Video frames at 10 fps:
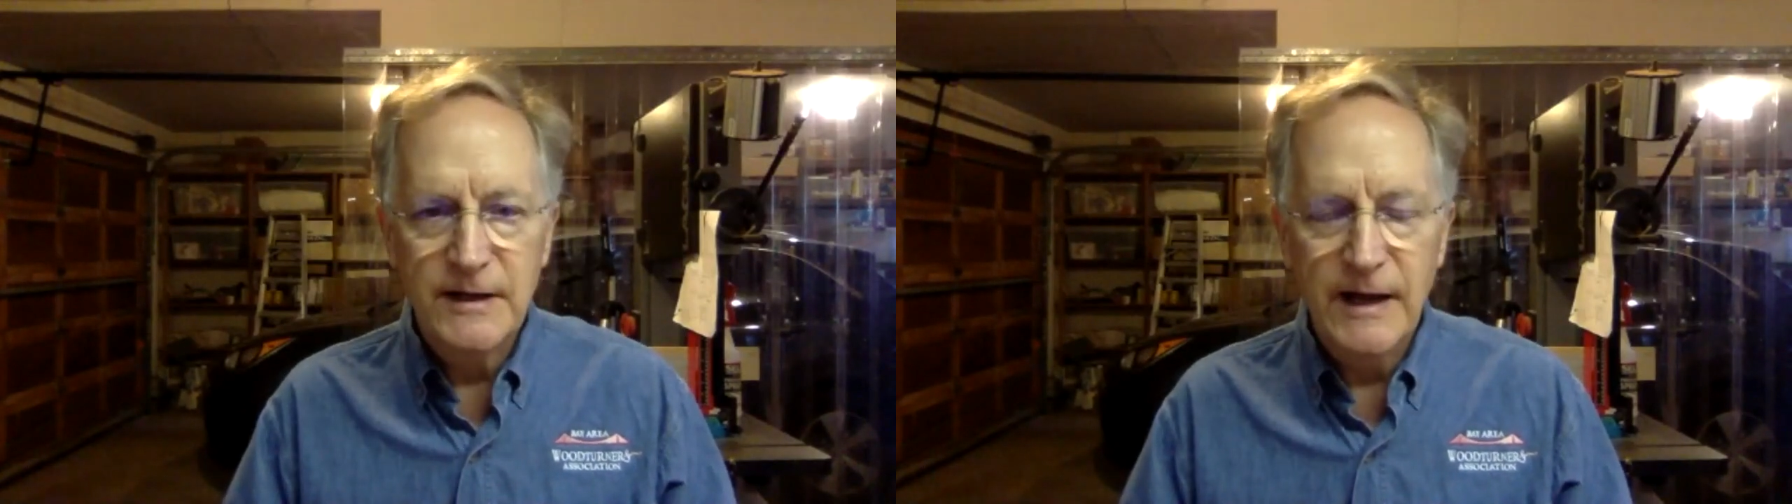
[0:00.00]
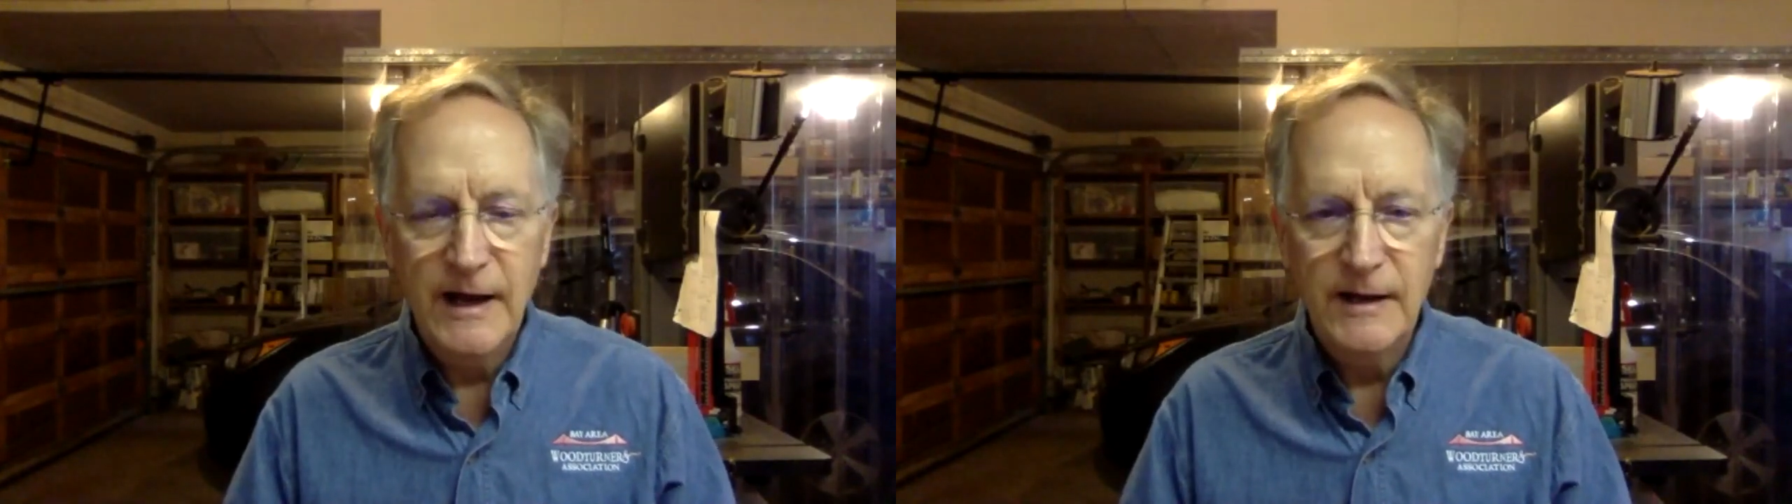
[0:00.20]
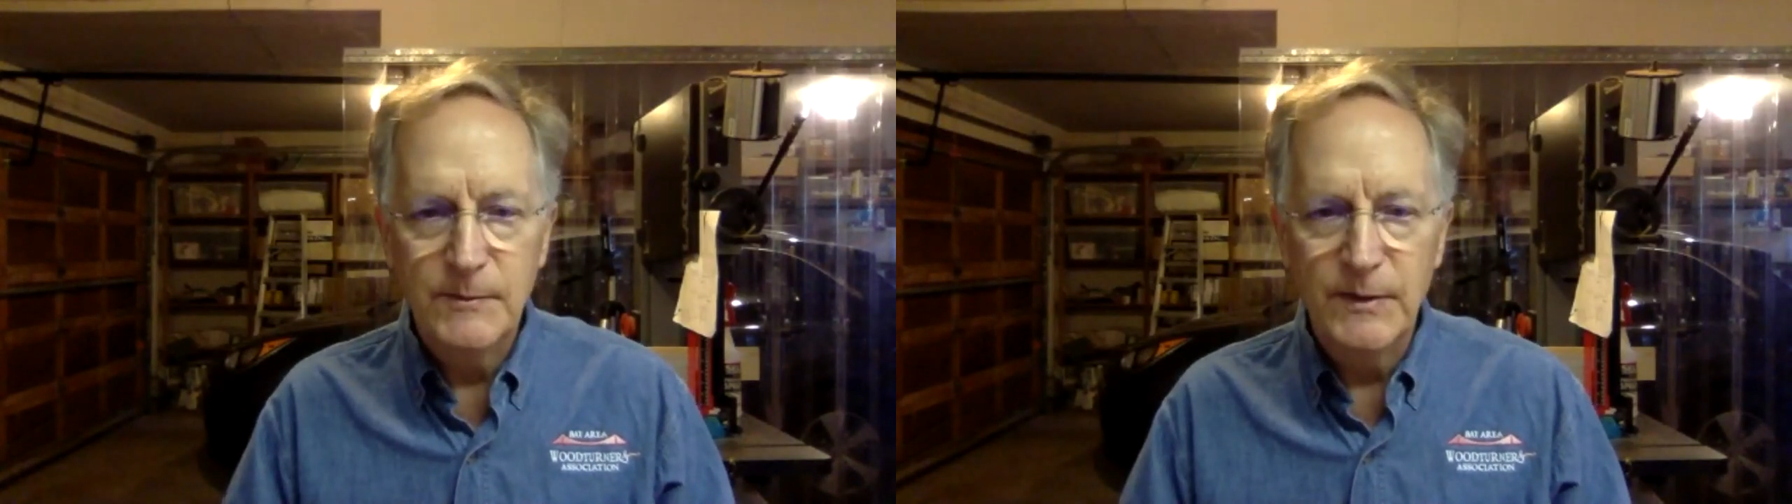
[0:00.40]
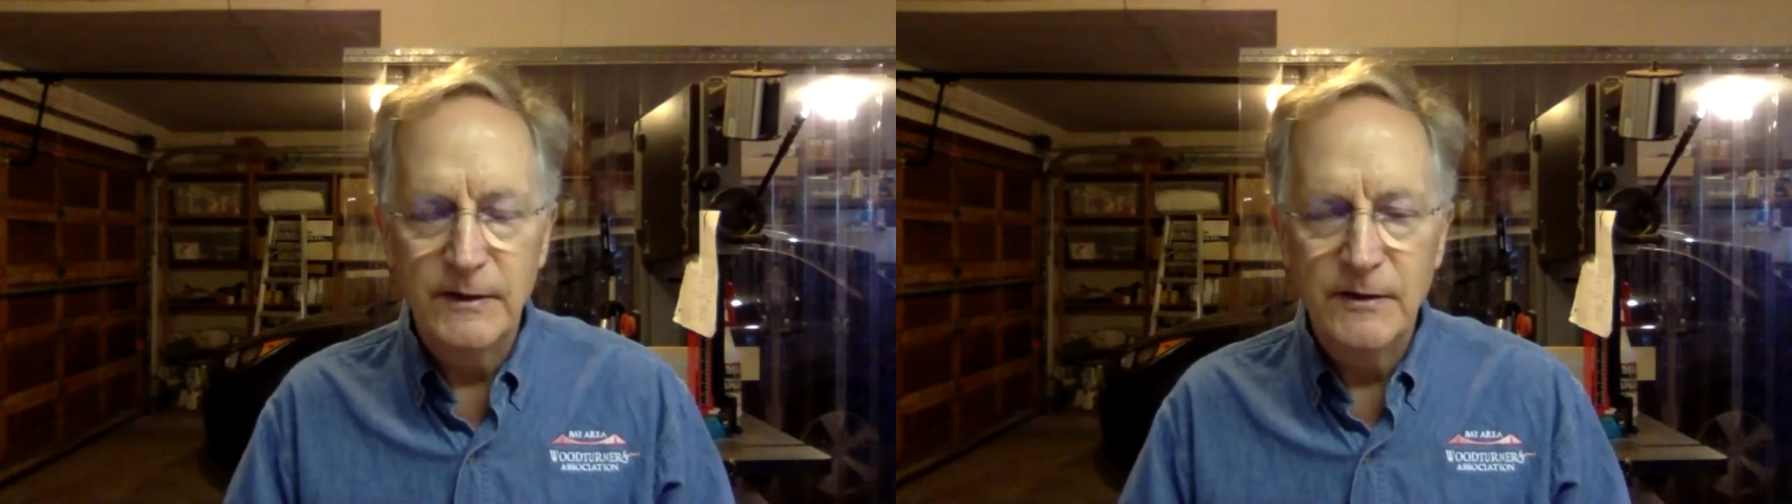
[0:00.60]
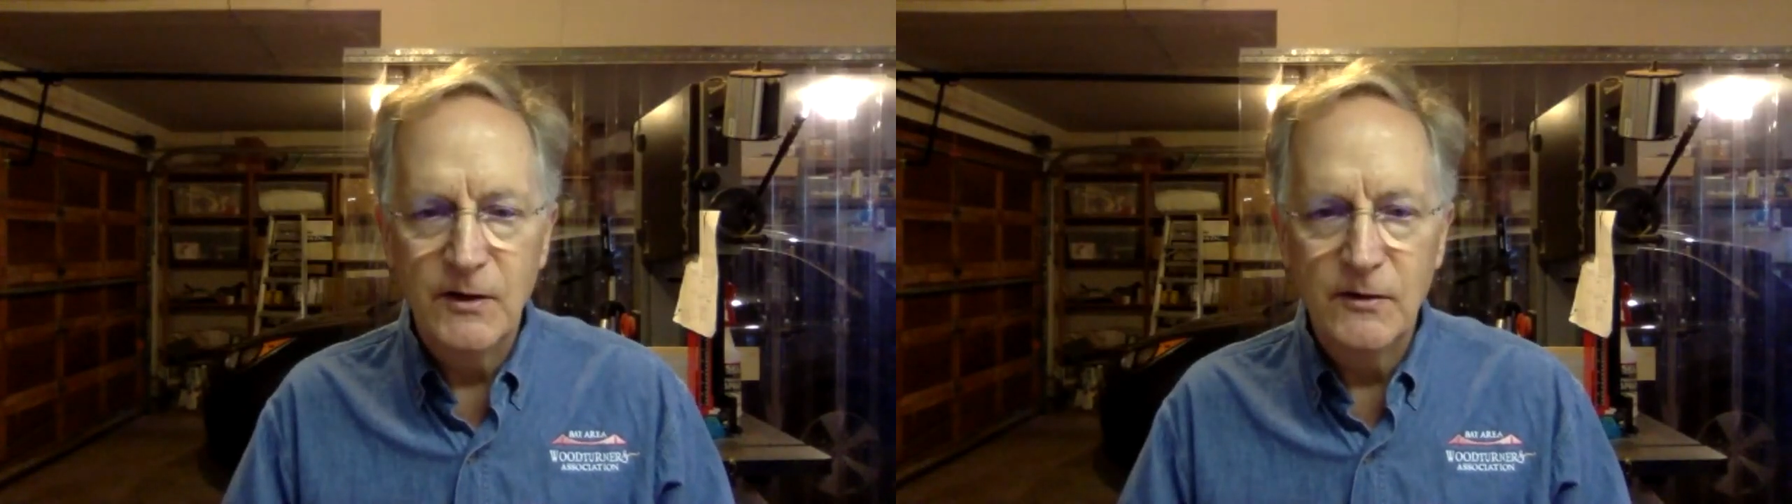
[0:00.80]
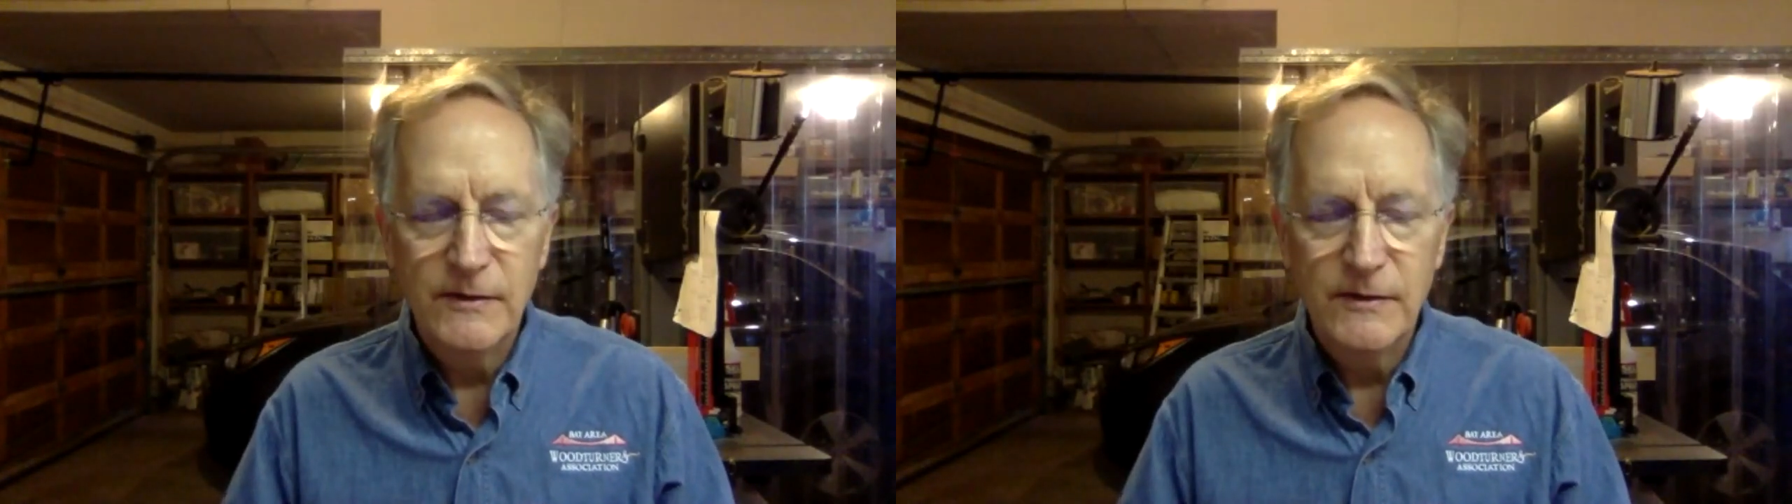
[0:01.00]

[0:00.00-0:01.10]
had, but no.